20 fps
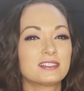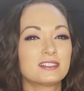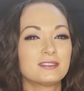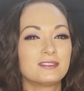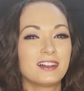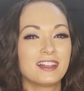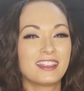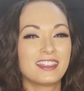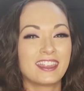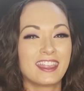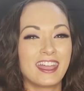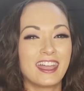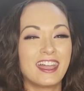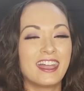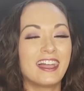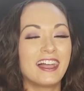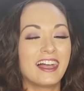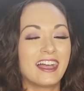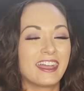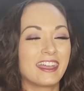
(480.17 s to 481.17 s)
the one
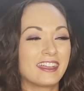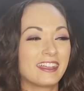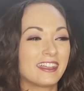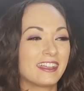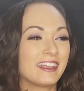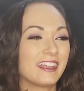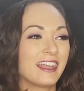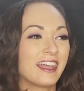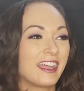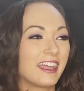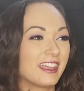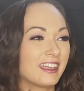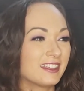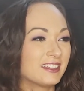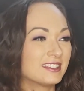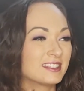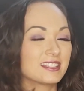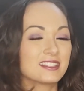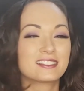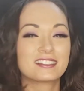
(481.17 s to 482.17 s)
that
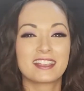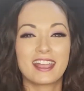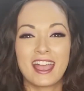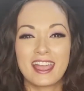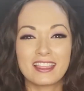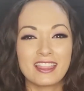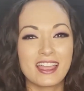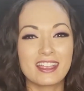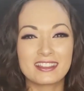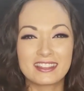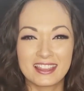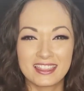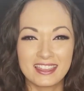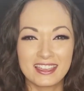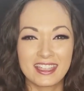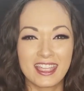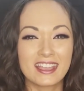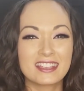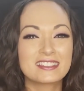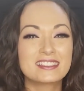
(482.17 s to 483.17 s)
I like to
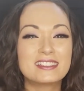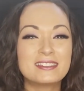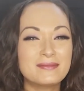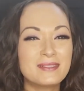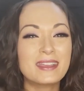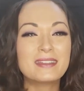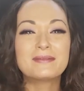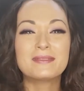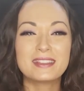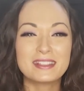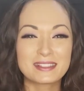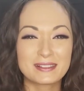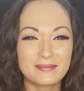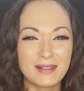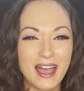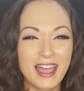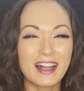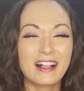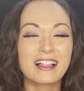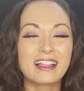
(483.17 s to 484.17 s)
look at. She made me
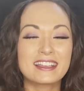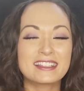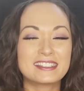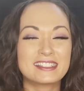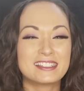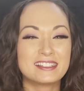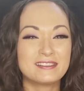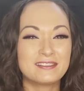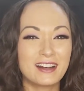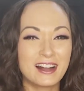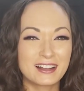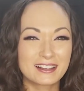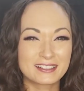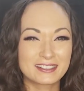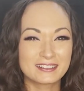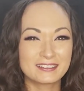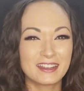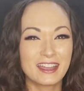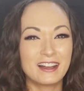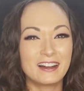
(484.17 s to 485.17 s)
smile as she
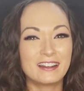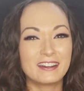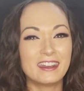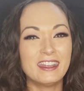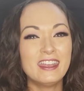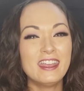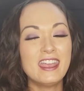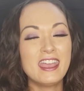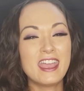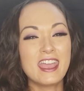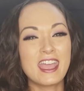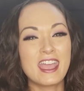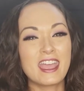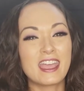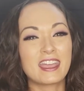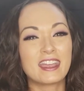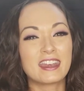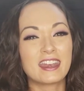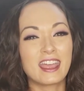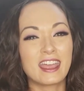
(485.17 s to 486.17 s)
walked around.
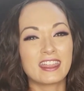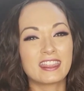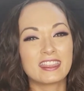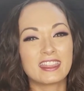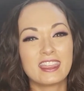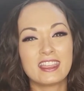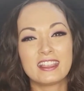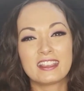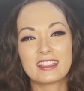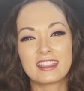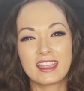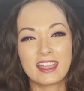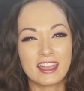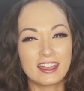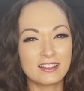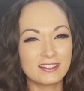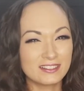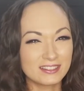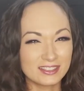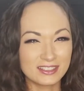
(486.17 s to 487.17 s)
And I think
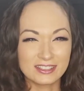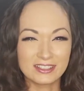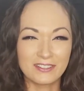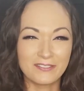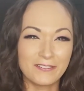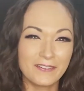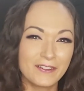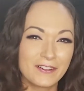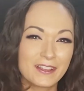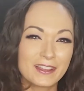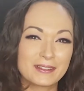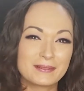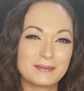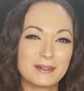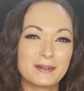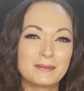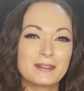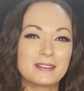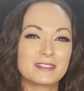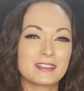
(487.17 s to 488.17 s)
that those feel-good
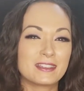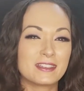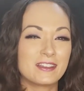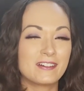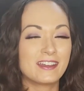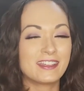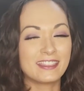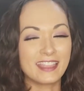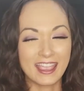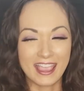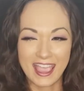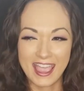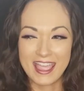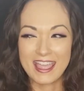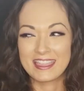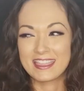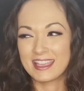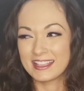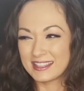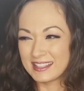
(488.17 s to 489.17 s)
moments of knowing like,
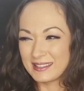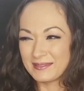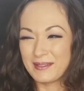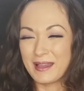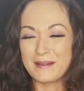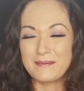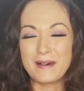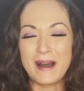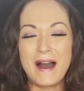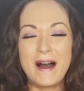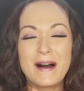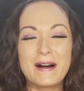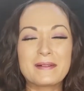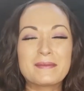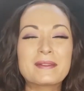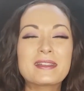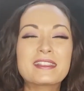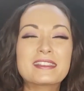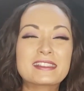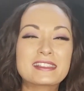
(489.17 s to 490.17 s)
hey, that's my
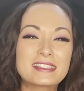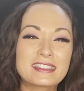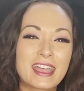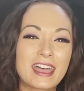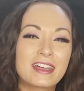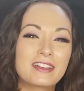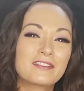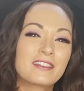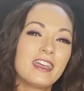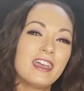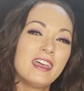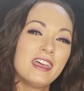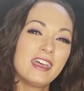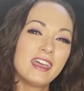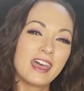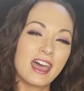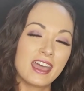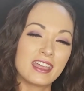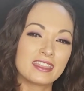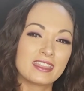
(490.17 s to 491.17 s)
mom and stuff,
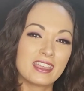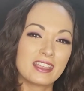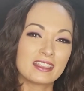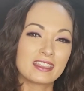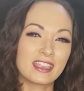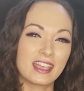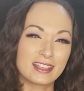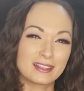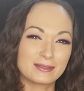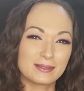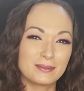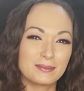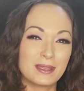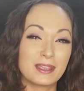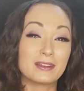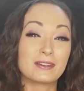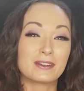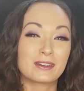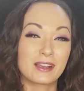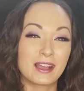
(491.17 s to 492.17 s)
I think that's what
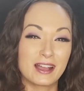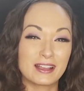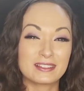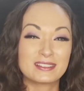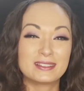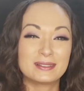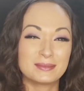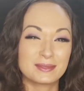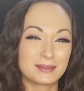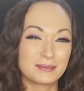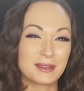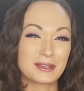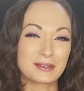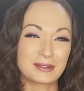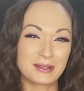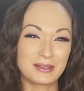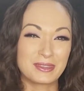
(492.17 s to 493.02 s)
made her costume special